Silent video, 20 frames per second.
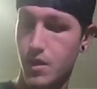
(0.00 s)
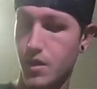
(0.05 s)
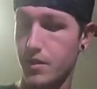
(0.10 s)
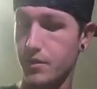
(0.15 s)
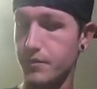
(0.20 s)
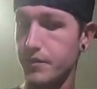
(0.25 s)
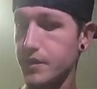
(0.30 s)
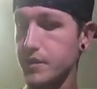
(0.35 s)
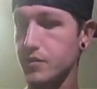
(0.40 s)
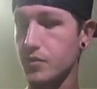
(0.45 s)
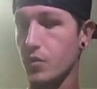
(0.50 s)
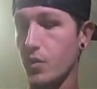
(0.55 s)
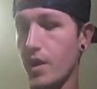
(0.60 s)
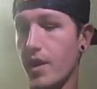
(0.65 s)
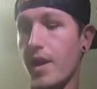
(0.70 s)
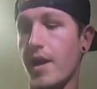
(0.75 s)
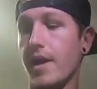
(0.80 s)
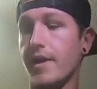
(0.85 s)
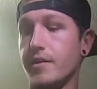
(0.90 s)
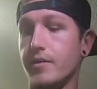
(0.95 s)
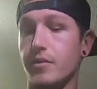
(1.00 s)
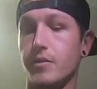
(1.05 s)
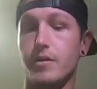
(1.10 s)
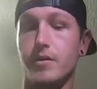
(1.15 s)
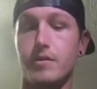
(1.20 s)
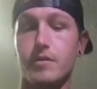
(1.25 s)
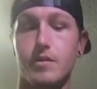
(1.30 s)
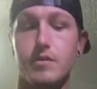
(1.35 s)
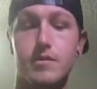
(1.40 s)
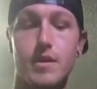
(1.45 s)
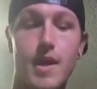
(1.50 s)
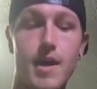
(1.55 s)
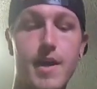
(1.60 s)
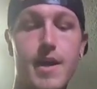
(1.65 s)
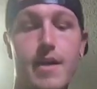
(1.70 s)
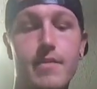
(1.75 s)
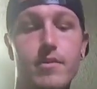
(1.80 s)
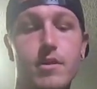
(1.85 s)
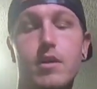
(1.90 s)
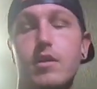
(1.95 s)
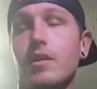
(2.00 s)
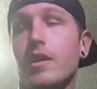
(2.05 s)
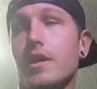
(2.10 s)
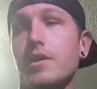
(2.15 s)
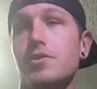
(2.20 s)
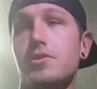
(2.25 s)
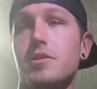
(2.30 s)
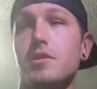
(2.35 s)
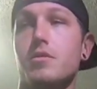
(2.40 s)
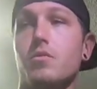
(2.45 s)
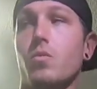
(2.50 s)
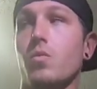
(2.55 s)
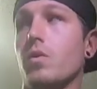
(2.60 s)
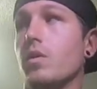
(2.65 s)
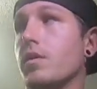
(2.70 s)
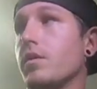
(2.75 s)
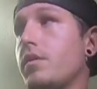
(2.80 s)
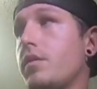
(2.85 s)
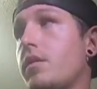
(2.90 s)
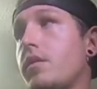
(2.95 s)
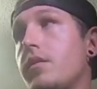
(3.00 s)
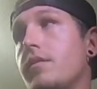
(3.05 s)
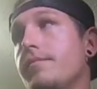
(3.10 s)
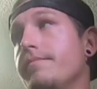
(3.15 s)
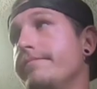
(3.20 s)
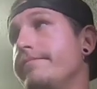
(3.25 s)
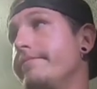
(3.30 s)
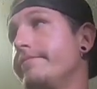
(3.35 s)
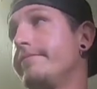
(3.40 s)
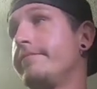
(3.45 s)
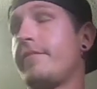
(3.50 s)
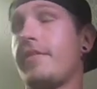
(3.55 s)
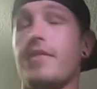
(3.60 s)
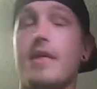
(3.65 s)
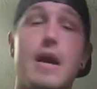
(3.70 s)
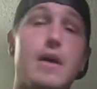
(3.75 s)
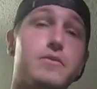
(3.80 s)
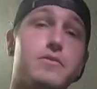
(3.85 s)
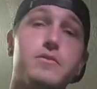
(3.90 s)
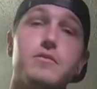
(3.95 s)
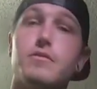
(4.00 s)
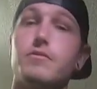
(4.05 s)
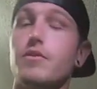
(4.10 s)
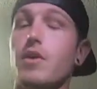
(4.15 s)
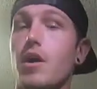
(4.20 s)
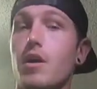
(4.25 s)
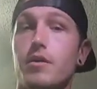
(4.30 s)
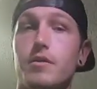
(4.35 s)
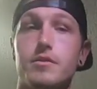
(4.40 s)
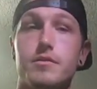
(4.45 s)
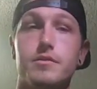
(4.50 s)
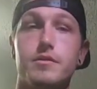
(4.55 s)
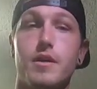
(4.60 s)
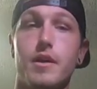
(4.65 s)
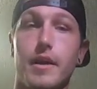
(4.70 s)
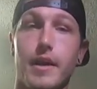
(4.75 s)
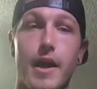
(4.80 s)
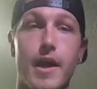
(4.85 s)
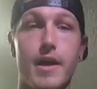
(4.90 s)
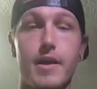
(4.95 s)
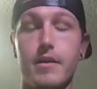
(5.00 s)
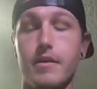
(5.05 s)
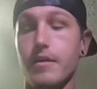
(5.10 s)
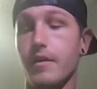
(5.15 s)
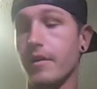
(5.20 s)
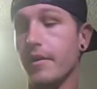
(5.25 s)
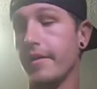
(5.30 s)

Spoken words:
The reason why I do it is because I have a collection worth thousands of dollars. Again,